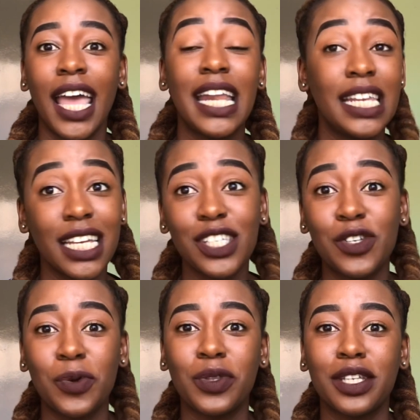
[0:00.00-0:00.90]
And he
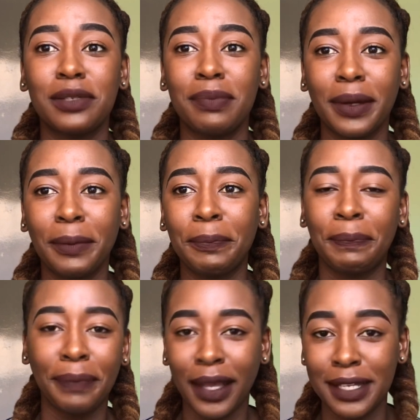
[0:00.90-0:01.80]
doesn't know this, but
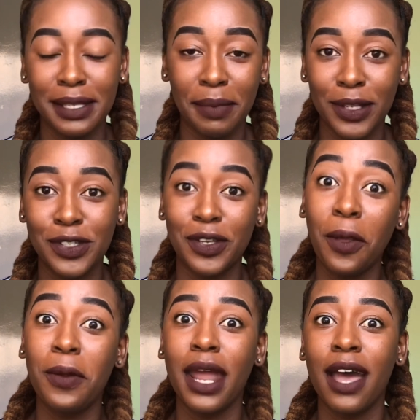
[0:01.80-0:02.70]
he's about to
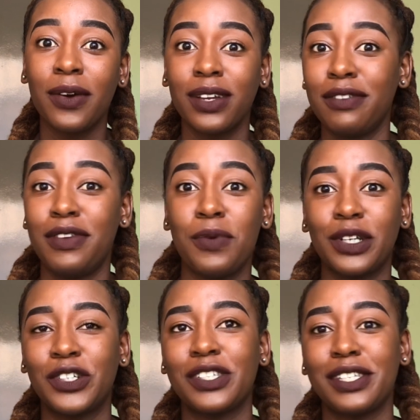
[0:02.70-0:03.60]
know now if he
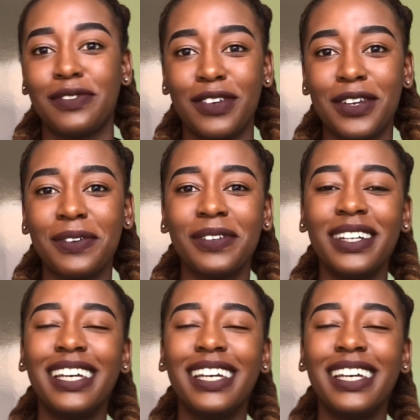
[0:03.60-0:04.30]
watches this video.